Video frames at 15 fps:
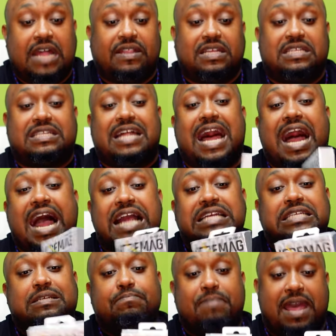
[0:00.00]
This is the
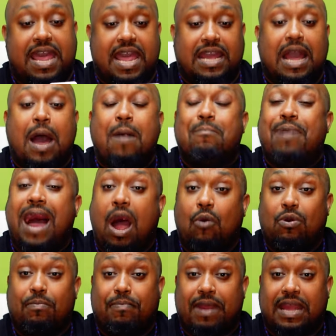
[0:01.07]
Ice Mag
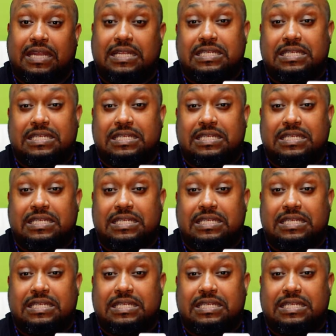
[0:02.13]
power bank.